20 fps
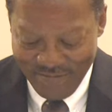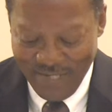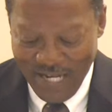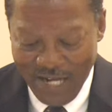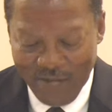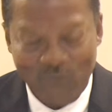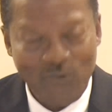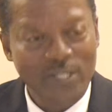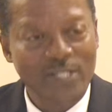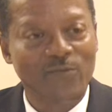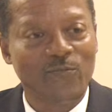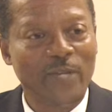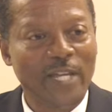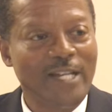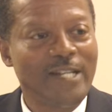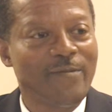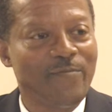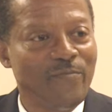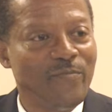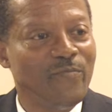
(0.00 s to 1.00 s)
That was
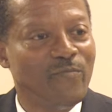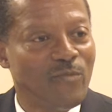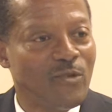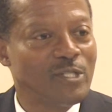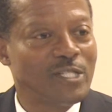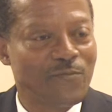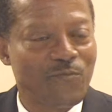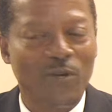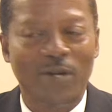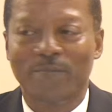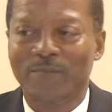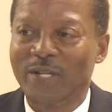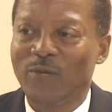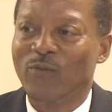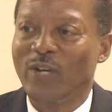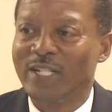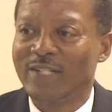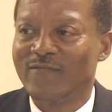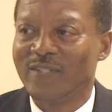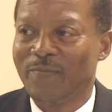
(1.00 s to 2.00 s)
most probably
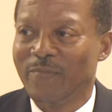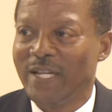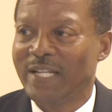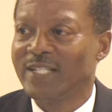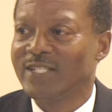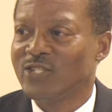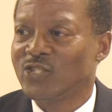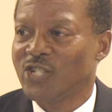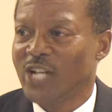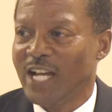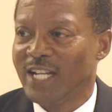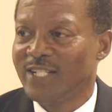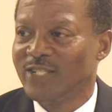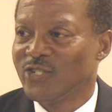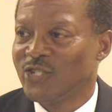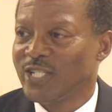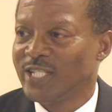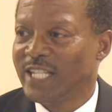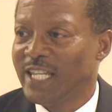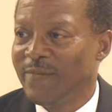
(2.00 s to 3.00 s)
one of the biggest
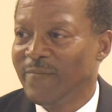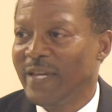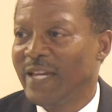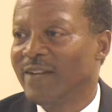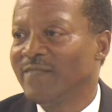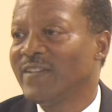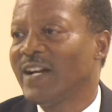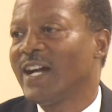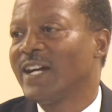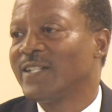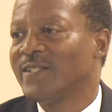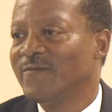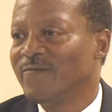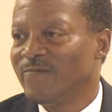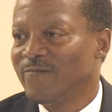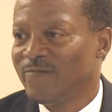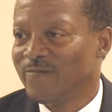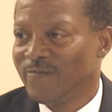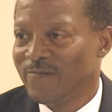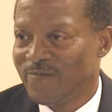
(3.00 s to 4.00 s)
challenges he may have had. Mm
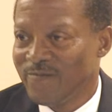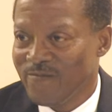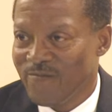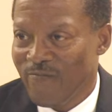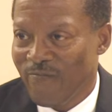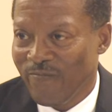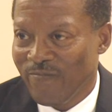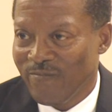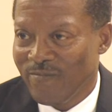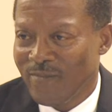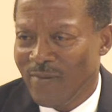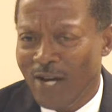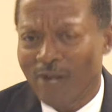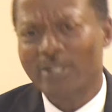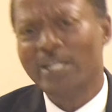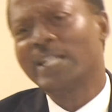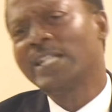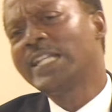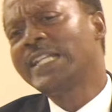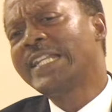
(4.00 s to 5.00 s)
-hmm. How
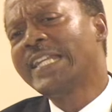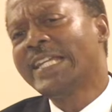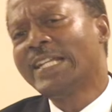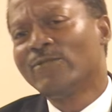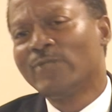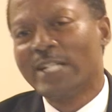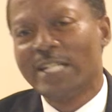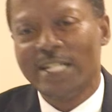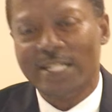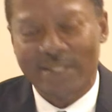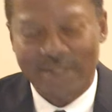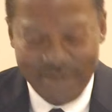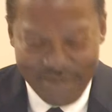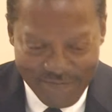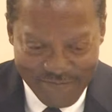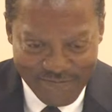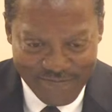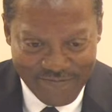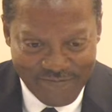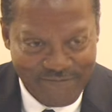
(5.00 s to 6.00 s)
did he deal with it?
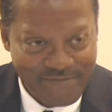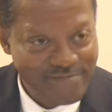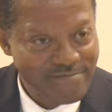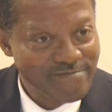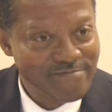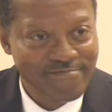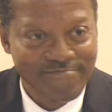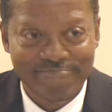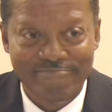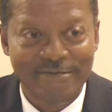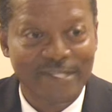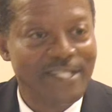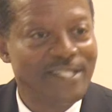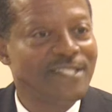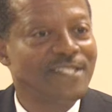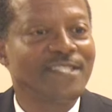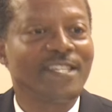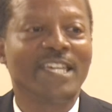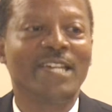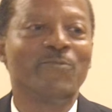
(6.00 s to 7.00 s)
The
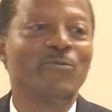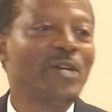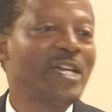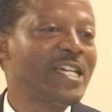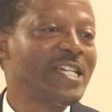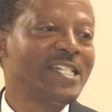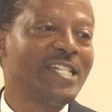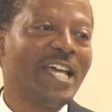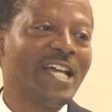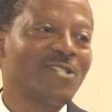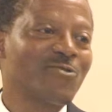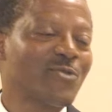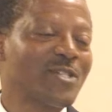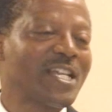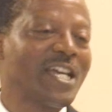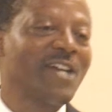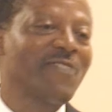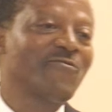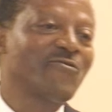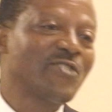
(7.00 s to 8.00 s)
same way he dealt with
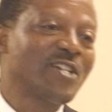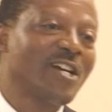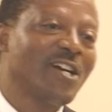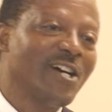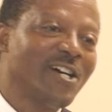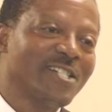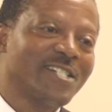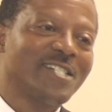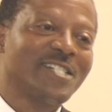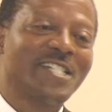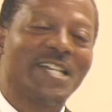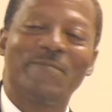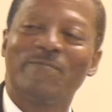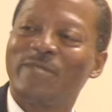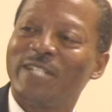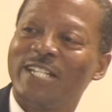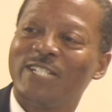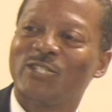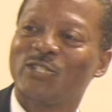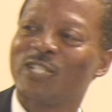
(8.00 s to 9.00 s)
every other
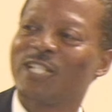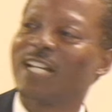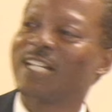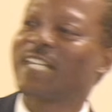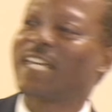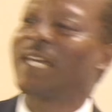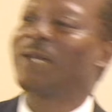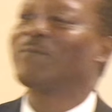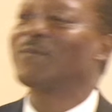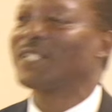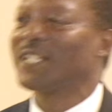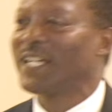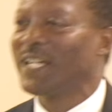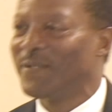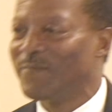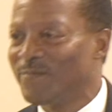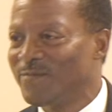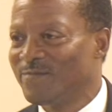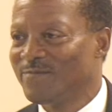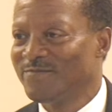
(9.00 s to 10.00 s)
temptation that came to
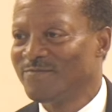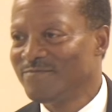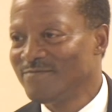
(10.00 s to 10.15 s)
him.